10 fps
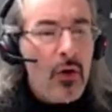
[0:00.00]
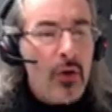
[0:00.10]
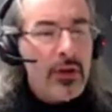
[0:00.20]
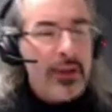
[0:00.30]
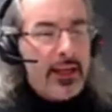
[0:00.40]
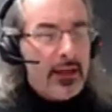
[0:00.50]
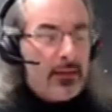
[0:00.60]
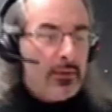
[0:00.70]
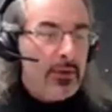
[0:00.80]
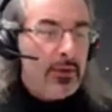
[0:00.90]
Oh, yeah.
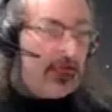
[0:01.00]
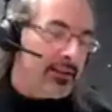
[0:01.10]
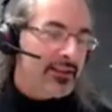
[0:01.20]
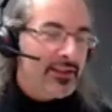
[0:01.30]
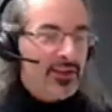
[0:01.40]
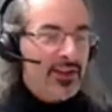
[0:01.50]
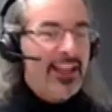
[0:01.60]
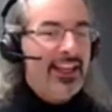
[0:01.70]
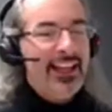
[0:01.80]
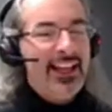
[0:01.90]
Well,
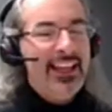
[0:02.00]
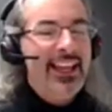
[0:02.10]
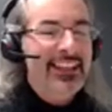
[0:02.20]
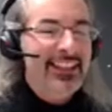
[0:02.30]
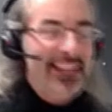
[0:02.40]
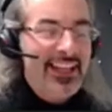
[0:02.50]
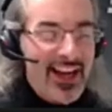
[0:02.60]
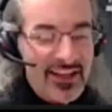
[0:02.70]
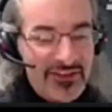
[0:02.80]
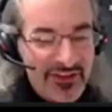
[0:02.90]
okay, I, I can and I
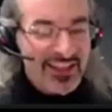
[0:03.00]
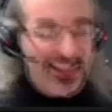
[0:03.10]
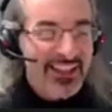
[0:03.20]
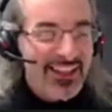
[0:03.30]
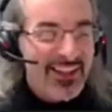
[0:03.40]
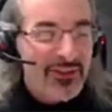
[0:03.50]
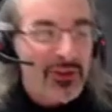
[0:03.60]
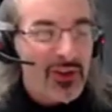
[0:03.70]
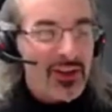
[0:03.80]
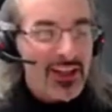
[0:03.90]
can't.
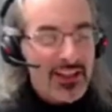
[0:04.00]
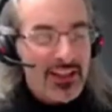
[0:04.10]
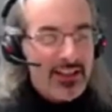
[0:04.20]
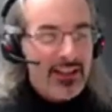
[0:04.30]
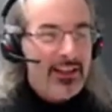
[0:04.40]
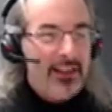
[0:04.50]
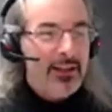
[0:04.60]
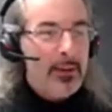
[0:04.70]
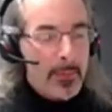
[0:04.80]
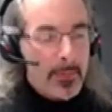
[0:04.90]
So
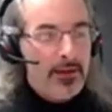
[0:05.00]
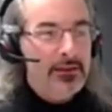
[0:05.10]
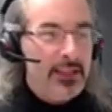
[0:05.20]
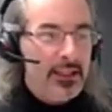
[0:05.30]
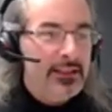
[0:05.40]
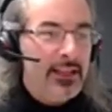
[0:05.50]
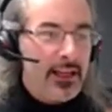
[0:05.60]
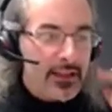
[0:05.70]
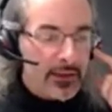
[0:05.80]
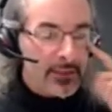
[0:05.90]
uh, the, the
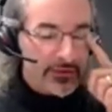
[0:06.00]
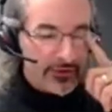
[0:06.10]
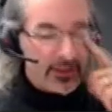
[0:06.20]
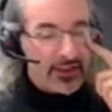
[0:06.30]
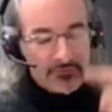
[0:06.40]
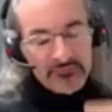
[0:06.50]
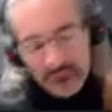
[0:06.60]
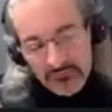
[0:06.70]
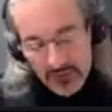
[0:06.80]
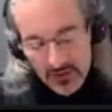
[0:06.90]
argument
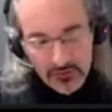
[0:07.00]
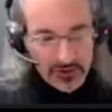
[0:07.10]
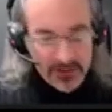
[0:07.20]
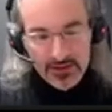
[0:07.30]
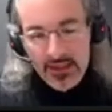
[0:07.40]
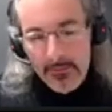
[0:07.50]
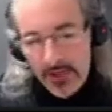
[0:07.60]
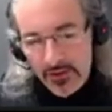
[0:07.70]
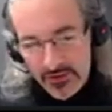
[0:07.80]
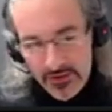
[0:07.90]
is just
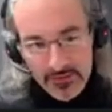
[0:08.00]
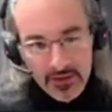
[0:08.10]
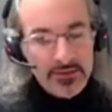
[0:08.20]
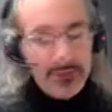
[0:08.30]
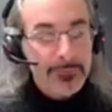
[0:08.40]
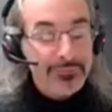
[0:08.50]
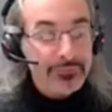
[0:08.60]
dimensions, right?